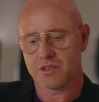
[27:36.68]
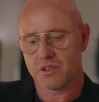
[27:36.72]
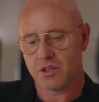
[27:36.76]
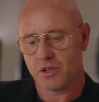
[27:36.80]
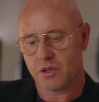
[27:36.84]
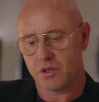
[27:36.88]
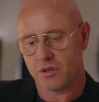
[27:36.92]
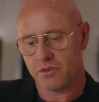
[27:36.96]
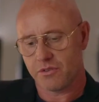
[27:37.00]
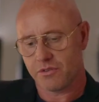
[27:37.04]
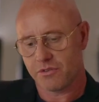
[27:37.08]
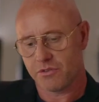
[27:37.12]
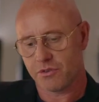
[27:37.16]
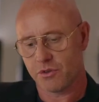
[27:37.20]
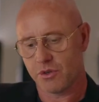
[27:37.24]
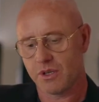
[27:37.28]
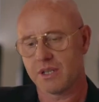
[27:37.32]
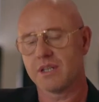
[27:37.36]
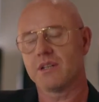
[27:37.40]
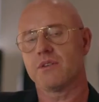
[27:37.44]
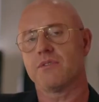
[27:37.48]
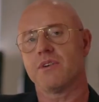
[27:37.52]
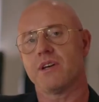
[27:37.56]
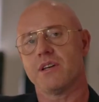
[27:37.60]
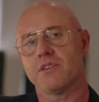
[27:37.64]
go full
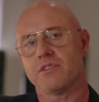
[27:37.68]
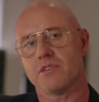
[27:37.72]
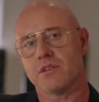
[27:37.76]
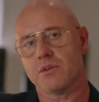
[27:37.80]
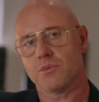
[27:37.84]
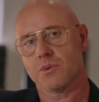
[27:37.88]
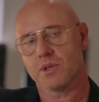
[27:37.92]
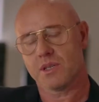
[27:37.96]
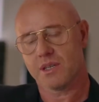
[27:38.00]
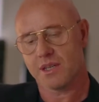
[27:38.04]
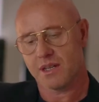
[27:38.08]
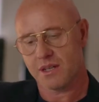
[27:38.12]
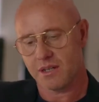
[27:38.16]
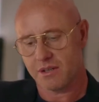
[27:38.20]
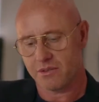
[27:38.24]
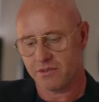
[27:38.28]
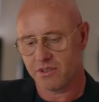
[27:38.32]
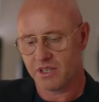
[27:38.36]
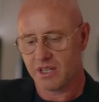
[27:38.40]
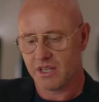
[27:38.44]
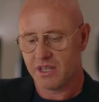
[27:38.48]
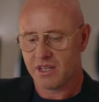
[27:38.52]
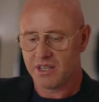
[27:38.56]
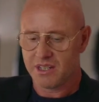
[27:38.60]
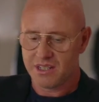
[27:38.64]
innovation. We kind of
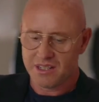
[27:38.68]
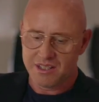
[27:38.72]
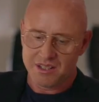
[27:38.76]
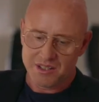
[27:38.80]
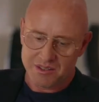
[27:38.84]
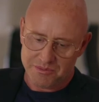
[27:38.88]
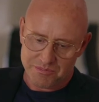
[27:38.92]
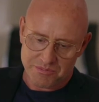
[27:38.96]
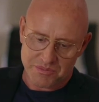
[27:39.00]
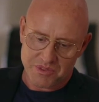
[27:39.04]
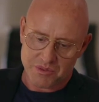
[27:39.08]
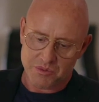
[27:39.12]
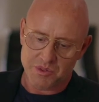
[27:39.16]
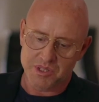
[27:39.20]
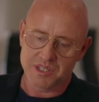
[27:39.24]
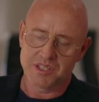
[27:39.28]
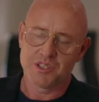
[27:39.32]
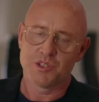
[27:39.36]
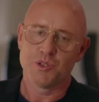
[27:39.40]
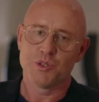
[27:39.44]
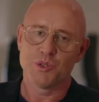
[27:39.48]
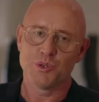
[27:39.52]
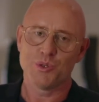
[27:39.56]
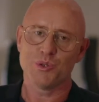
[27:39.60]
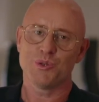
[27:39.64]

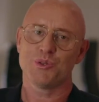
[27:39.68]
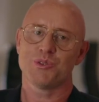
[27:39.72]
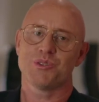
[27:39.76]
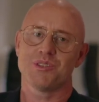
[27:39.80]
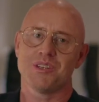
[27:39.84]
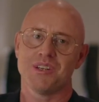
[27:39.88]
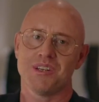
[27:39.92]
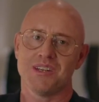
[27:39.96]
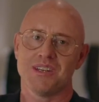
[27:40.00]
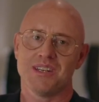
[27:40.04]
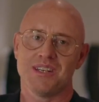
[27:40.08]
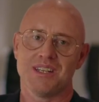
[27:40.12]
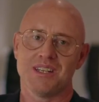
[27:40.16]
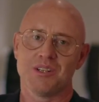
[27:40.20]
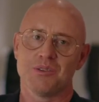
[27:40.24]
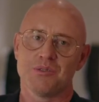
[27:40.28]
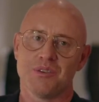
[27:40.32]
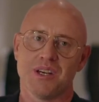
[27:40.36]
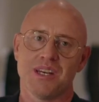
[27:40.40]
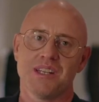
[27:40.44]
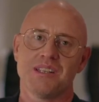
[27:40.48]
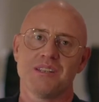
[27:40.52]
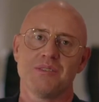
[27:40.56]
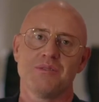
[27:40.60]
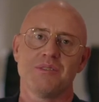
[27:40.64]
reduced the
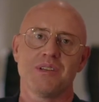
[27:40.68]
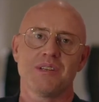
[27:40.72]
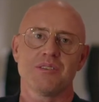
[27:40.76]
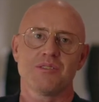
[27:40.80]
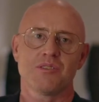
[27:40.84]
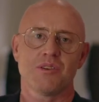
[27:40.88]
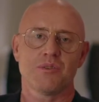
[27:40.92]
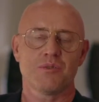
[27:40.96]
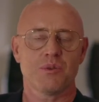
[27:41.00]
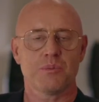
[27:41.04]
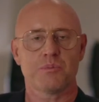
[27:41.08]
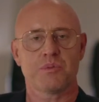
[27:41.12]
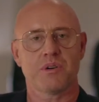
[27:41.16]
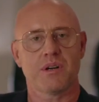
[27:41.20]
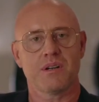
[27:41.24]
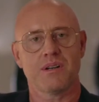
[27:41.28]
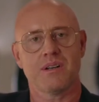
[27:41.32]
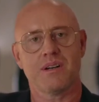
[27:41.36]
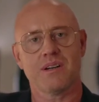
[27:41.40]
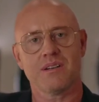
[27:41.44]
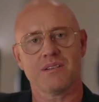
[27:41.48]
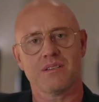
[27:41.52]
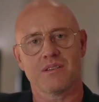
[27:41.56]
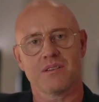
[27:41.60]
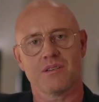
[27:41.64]
innovativeness of the
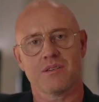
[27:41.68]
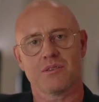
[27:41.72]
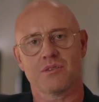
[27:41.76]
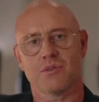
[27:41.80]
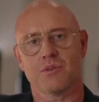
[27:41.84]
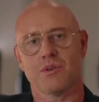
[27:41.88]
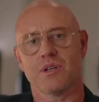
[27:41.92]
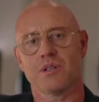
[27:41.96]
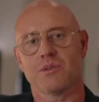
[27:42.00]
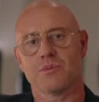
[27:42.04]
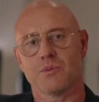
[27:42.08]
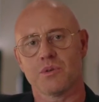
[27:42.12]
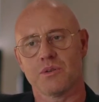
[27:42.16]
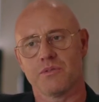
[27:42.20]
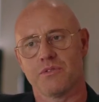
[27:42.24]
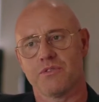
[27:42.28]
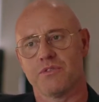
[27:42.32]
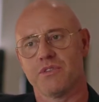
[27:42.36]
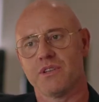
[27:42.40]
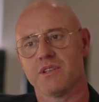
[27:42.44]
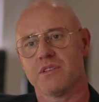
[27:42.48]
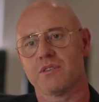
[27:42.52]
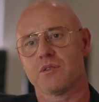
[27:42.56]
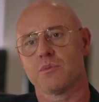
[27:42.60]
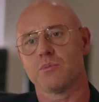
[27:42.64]
product so it would
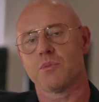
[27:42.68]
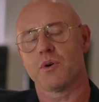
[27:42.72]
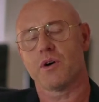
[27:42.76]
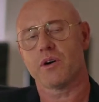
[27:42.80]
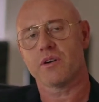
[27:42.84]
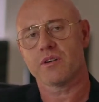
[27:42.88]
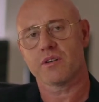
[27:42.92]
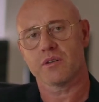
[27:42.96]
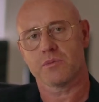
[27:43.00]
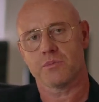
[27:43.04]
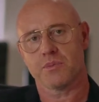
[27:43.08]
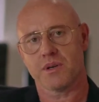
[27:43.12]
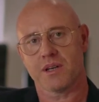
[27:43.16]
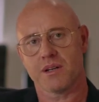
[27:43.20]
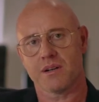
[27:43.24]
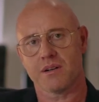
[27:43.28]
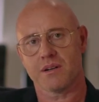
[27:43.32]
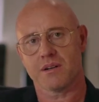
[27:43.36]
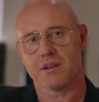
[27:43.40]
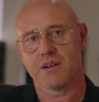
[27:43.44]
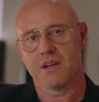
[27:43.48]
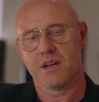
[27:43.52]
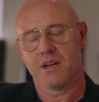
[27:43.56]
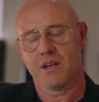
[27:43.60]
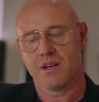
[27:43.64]
fit the market
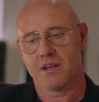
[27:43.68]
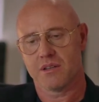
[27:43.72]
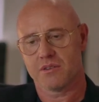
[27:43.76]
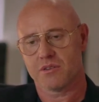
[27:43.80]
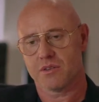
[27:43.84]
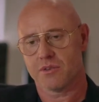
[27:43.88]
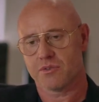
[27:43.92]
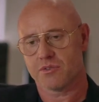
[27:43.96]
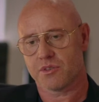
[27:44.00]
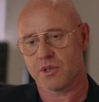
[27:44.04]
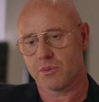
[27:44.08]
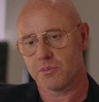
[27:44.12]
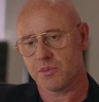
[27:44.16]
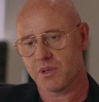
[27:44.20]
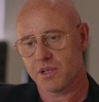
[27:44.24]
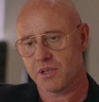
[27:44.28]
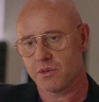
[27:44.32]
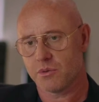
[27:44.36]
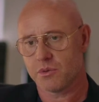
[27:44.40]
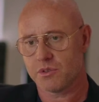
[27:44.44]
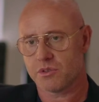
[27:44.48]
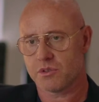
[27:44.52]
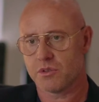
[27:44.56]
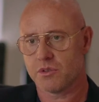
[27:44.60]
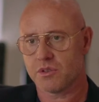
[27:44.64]
better. So if somebody
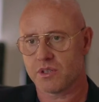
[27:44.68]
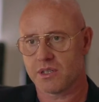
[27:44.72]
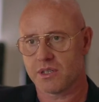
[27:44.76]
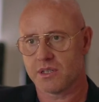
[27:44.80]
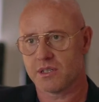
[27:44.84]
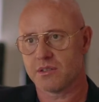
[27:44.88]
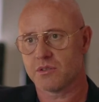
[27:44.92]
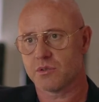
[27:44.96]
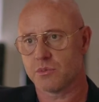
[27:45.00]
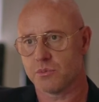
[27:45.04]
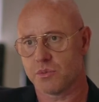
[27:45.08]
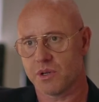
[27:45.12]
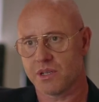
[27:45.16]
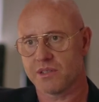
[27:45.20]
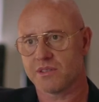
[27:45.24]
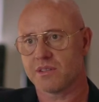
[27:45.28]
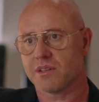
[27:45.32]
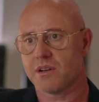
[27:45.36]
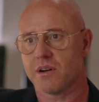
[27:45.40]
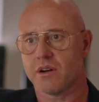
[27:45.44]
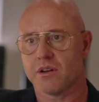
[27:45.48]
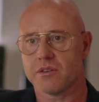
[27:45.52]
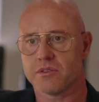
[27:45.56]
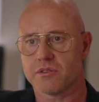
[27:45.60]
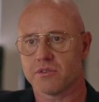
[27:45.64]
was looking into breast
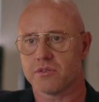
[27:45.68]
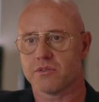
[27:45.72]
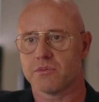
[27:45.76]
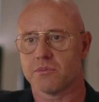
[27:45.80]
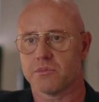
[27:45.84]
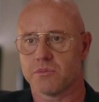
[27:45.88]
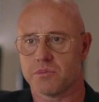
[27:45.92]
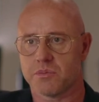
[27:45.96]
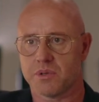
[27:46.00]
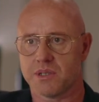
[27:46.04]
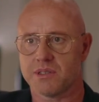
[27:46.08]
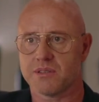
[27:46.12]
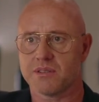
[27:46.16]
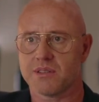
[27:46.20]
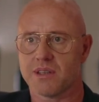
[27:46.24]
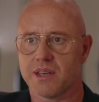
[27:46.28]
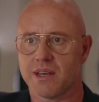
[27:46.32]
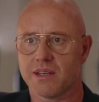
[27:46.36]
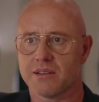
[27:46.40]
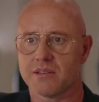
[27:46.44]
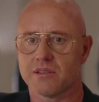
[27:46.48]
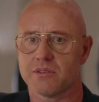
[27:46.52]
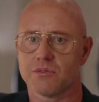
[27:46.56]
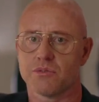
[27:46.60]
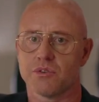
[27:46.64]

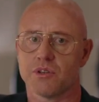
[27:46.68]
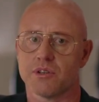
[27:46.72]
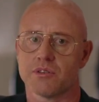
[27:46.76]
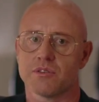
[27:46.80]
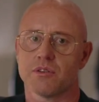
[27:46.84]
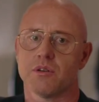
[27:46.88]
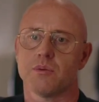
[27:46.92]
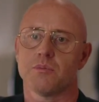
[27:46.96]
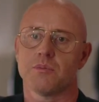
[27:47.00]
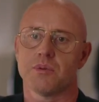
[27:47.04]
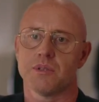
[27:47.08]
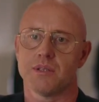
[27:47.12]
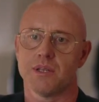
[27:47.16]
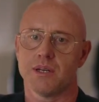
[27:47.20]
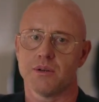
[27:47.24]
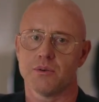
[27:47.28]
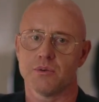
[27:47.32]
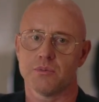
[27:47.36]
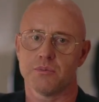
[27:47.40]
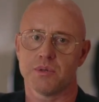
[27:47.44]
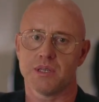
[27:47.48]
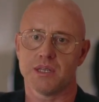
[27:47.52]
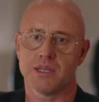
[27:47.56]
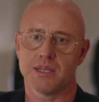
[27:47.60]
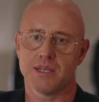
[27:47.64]
cancer, for example, there
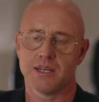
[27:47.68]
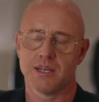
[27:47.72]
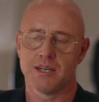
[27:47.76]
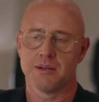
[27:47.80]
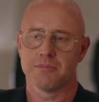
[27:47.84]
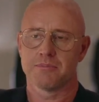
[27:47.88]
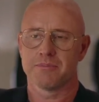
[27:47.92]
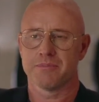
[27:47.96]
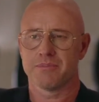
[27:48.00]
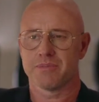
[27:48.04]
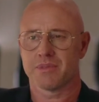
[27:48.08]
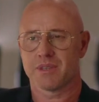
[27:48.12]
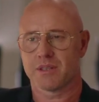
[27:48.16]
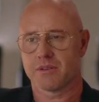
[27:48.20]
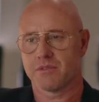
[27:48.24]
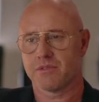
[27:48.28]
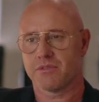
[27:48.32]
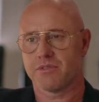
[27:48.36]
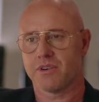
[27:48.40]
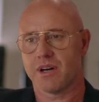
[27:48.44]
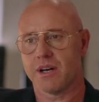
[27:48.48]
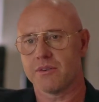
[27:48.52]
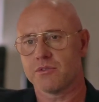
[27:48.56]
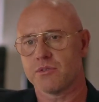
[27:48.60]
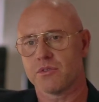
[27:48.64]
would be
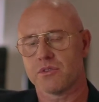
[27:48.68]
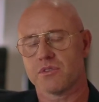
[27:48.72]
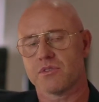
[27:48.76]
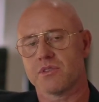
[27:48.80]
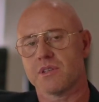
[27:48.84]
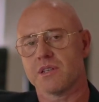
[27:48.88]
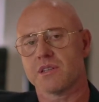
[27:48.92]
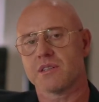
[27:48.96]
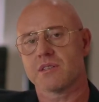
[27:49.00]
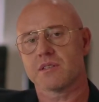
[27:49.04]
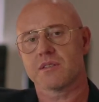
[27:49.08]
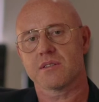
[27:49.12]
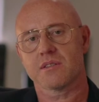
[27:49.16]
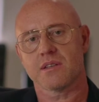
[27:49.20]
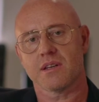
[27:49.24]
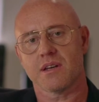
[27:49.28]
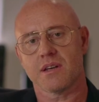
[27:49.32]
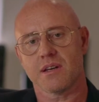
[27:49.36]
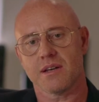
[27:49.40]
5 to 6